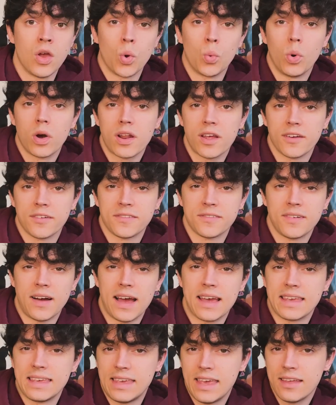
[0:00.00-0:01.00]
What if
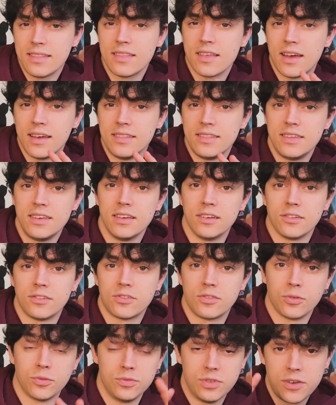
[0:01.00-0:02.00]
I get
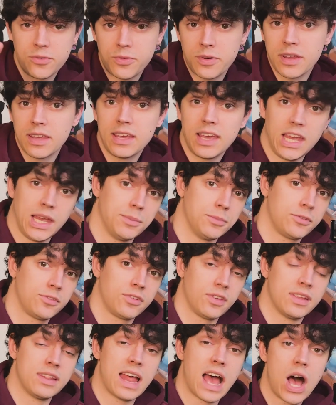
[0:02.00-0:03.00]
ideas of different games
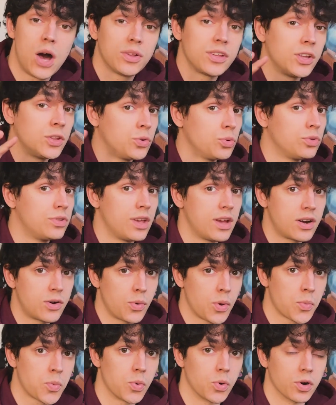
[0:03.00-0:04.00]
and how they do their
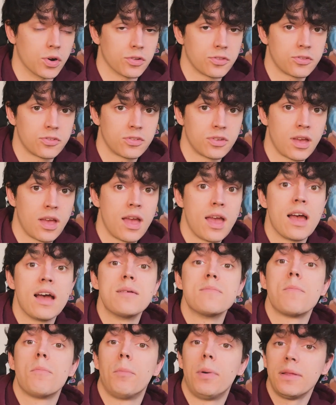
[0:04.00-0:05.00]
rewards,
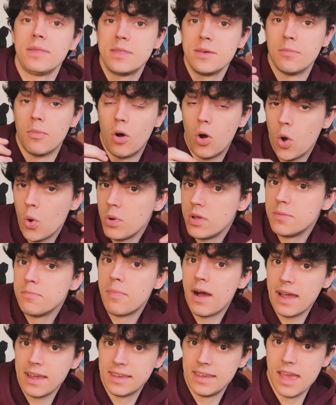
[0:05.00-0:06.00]
put them all in
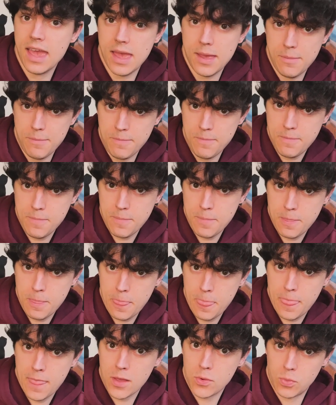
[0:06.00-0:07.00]
my game,
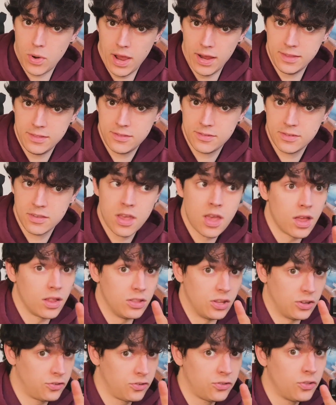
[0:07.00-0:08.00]
right?
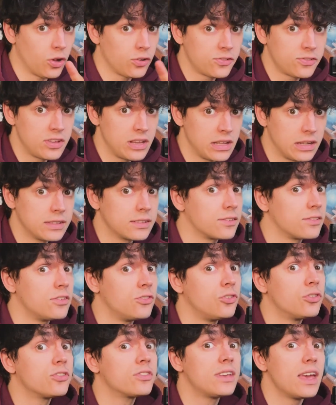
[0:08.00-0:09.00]
This is not stealing, this is
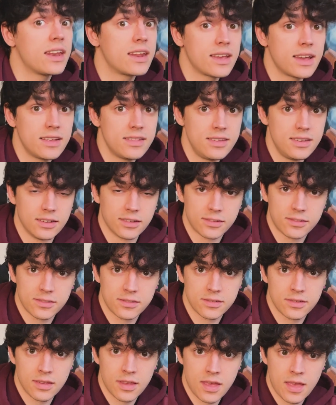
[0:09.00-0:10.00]
just getting
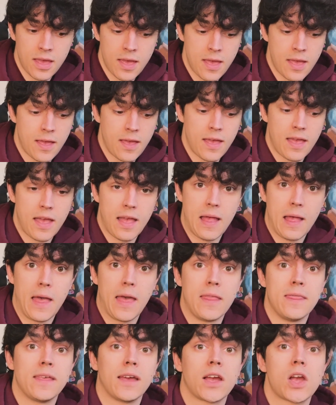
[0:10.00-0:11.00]
ideas,
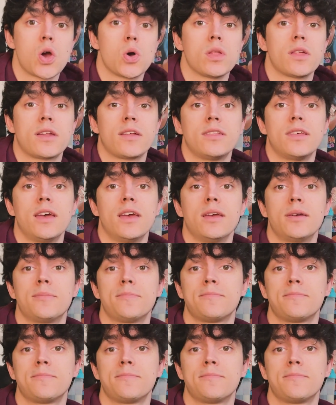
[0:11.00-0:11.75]
and then call it a day.